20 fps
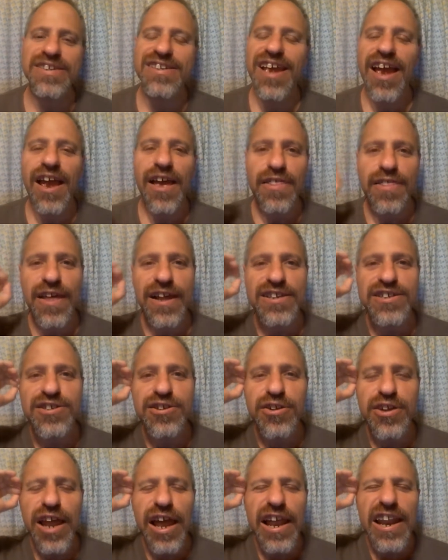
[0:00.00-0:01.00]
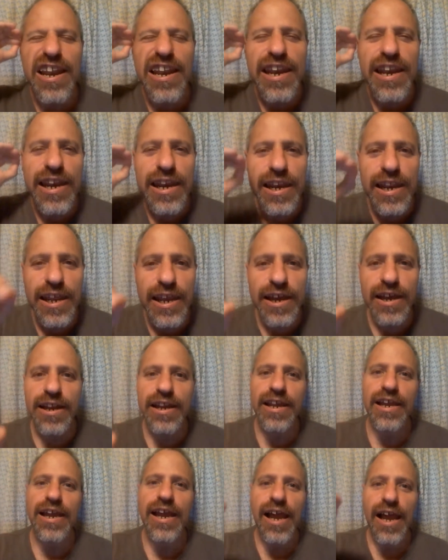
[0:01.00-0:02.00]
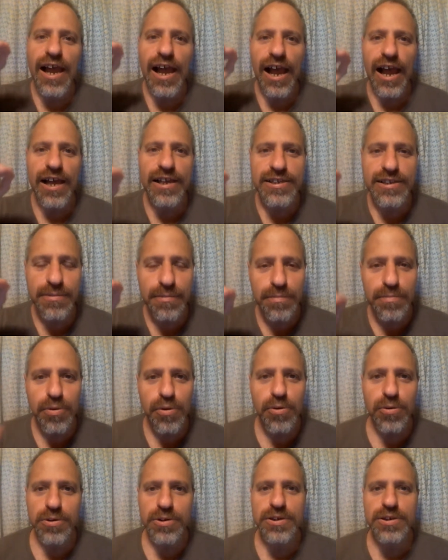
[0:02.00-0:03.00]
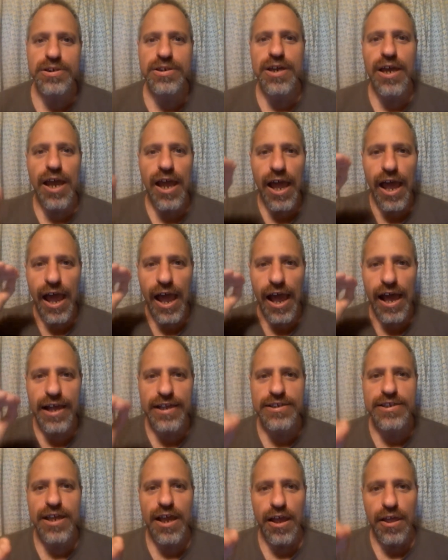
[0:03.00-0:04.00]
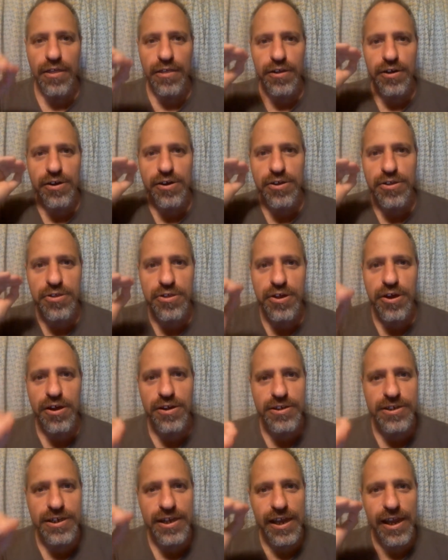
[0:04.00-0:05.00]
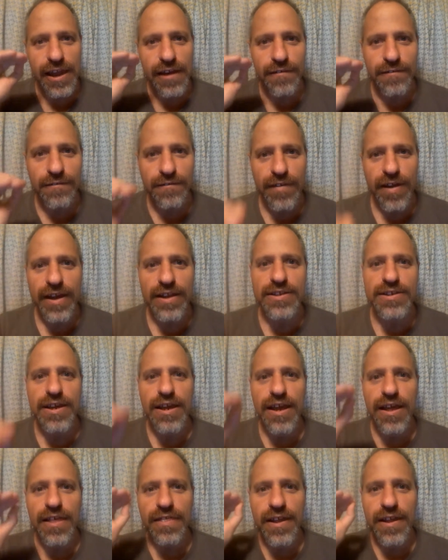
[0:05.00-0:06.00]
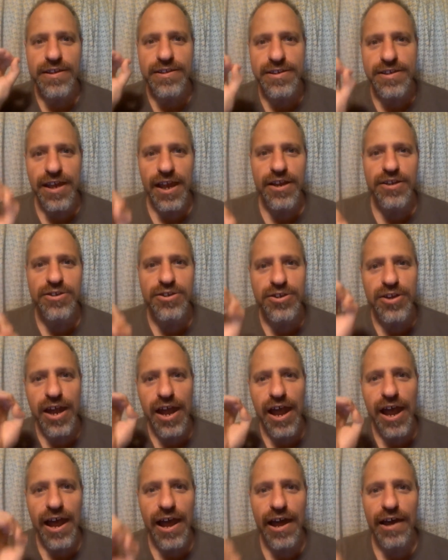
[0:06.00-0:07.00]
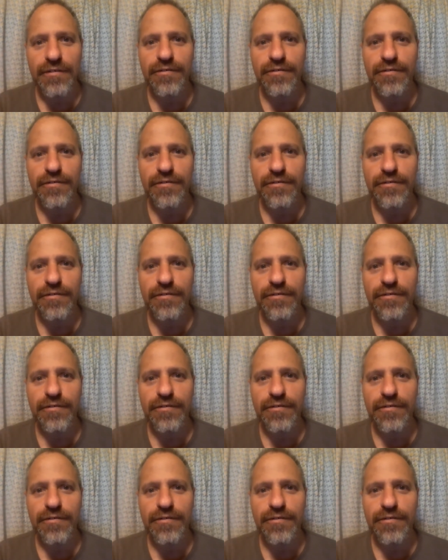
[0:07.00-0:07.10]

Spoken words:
that's not nearly as important as the cathartic effect that it's going to have